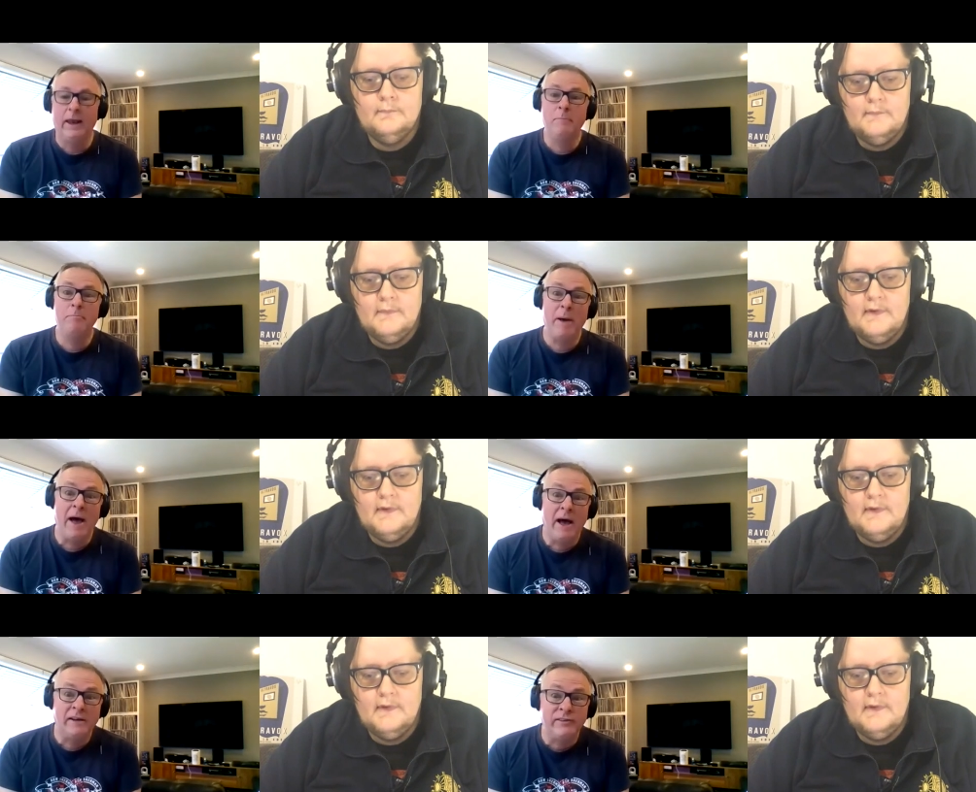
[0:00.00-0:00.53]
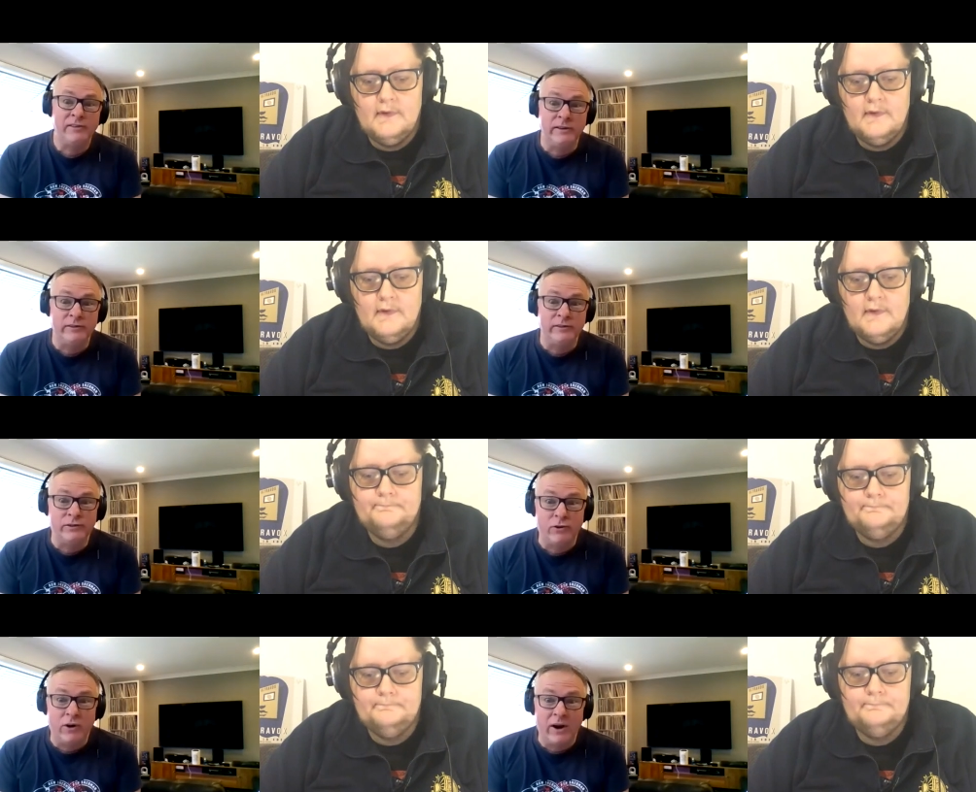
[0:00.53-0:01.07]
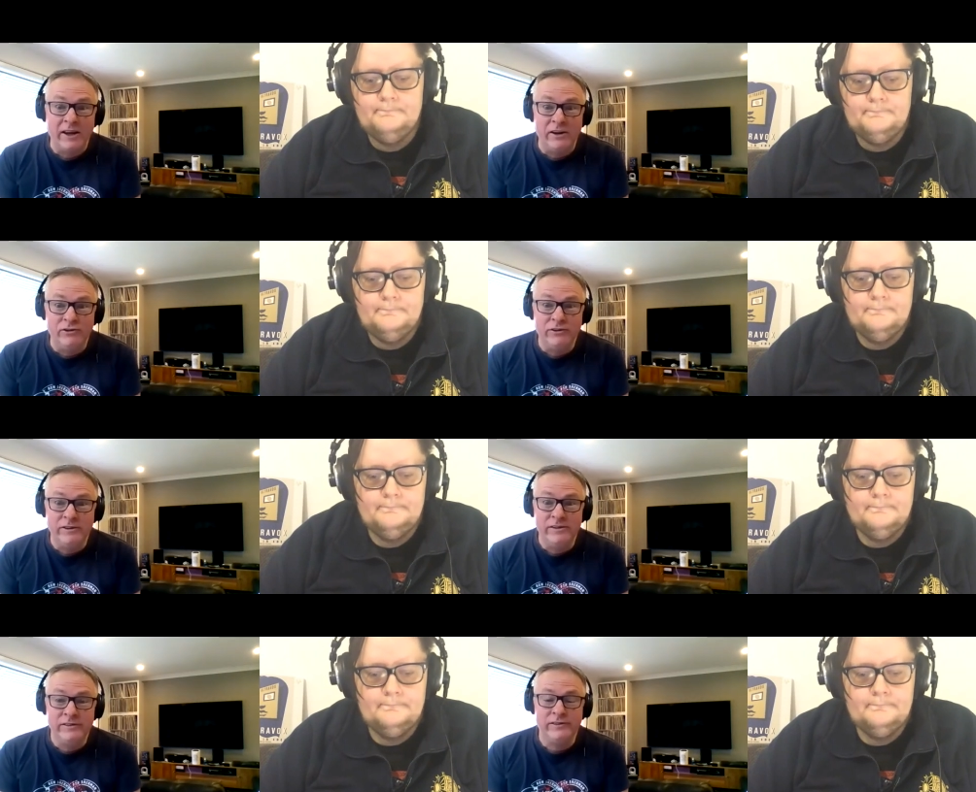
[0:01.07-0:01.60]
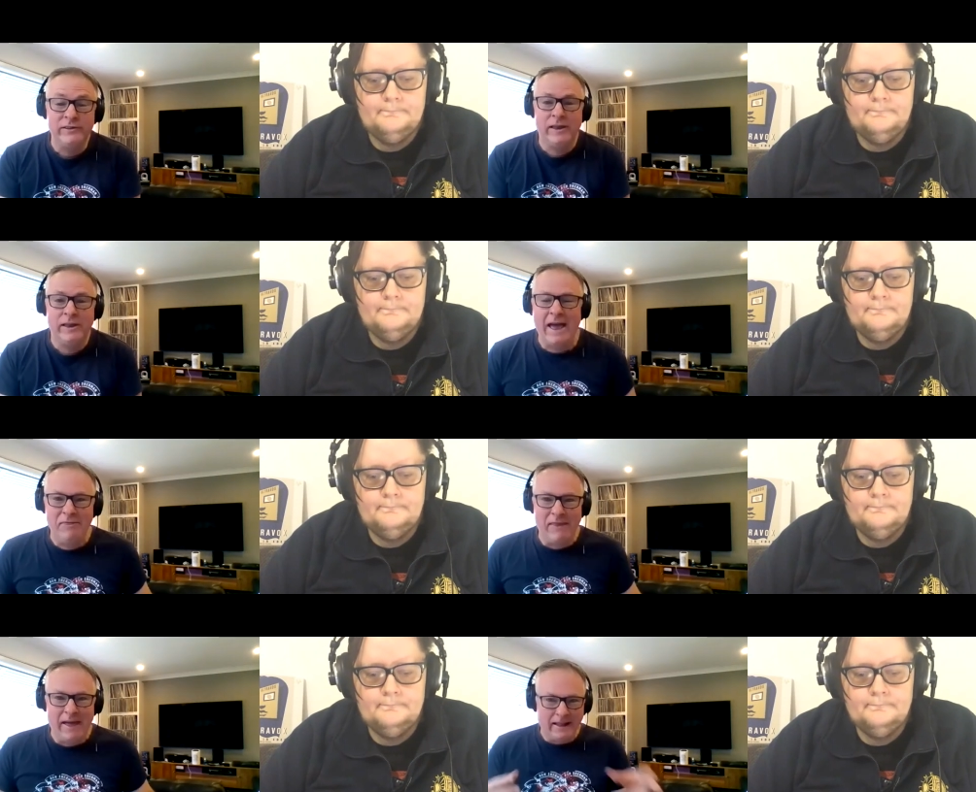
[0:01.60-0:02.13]
Speaker 1: I love yeah. Passing
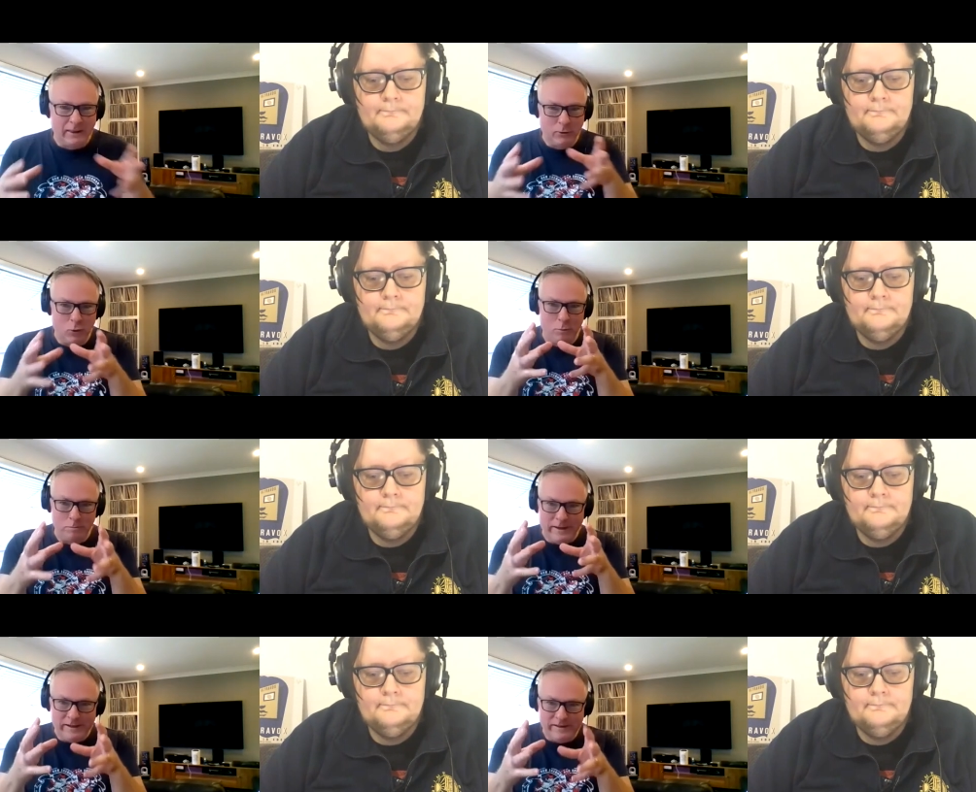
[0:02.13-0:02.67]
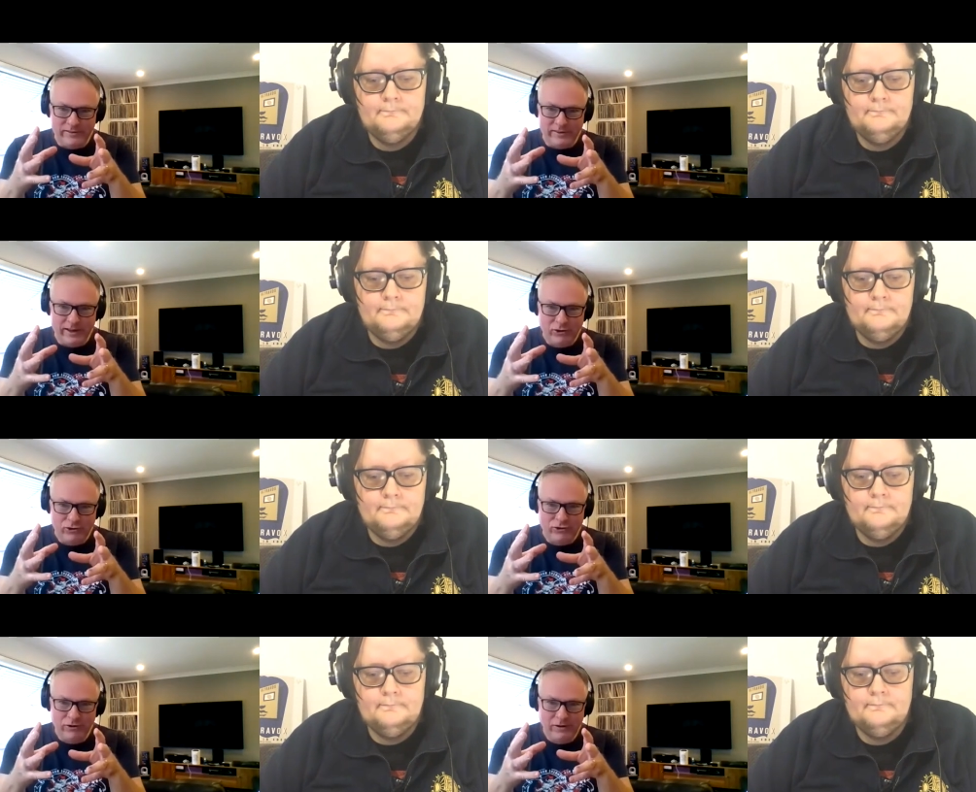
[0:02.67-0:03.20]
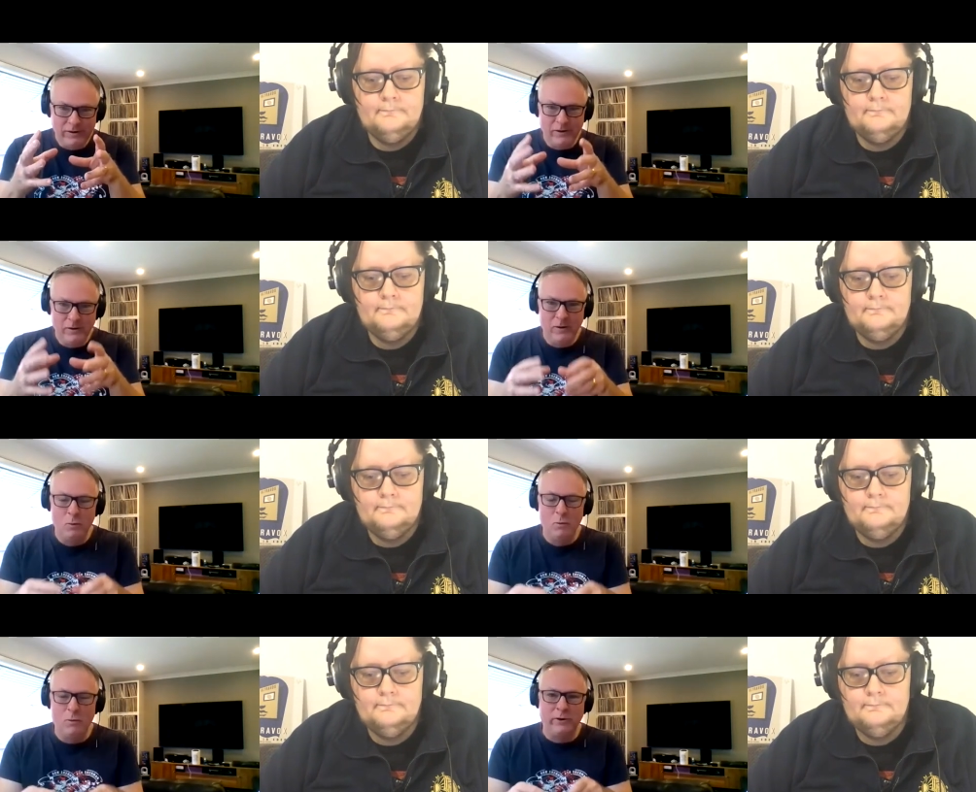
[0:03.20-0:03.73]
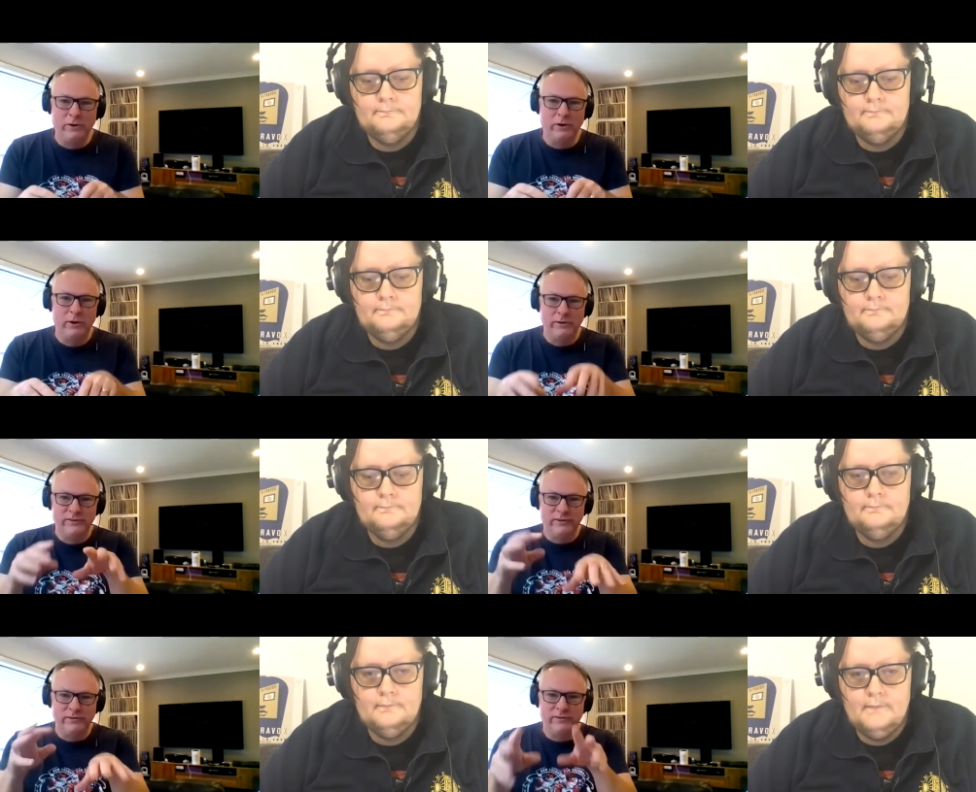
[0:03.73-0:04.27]
Strangers and that little midsection where it
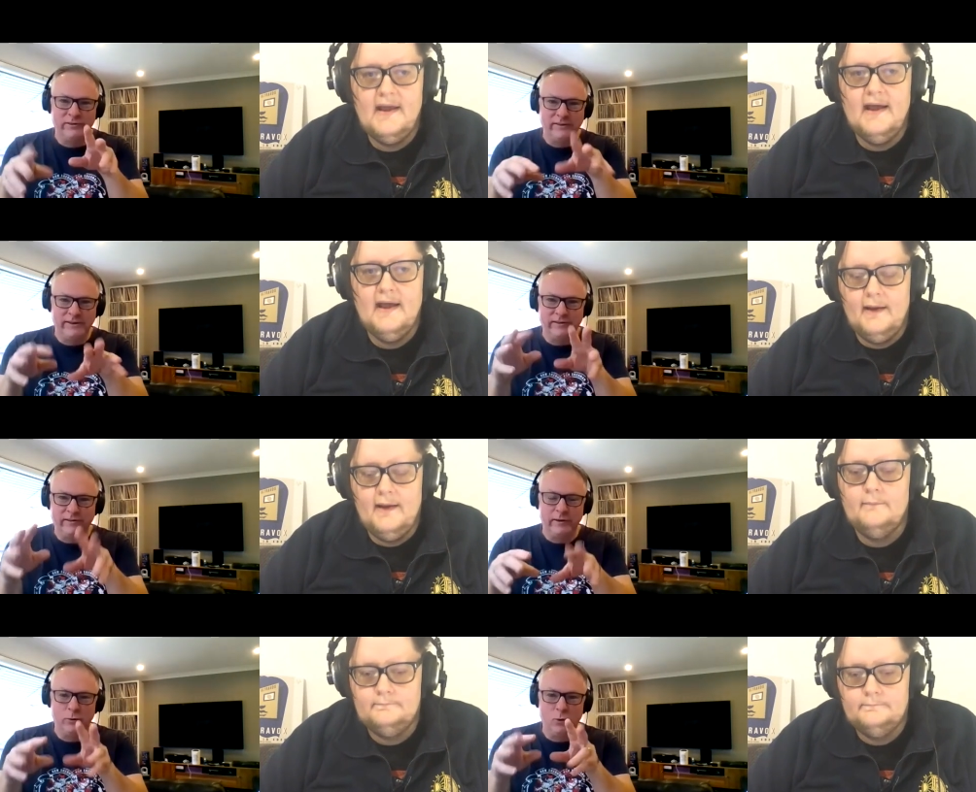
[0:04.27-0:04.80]
goes into yeah.